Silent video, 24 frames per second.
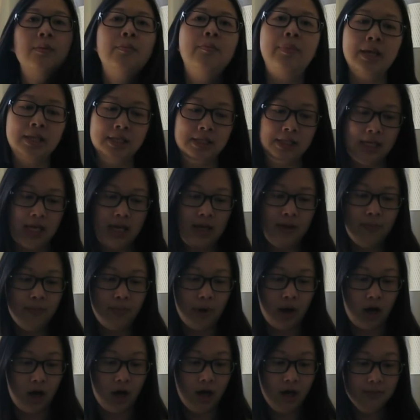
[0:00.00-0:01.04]
Bits and
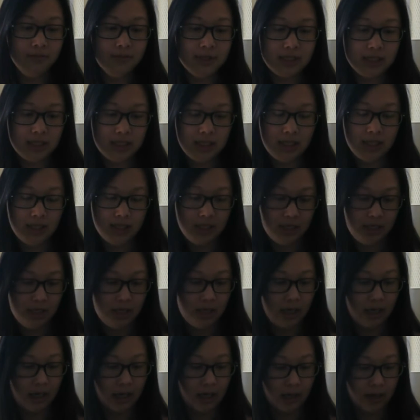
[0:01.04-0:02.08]
Bobs.
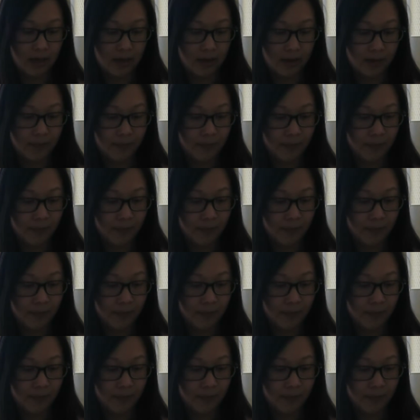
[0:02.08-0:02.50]
I